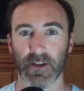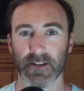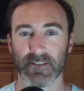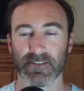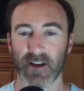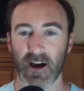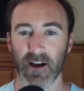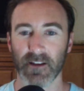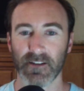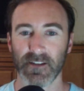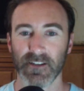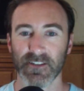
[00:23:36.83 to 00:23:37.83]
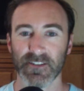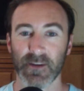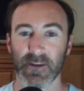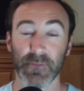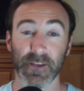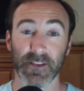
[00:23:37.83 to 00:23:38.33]
That's not
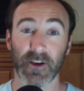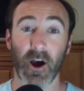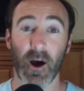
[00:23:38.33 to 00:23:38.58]
something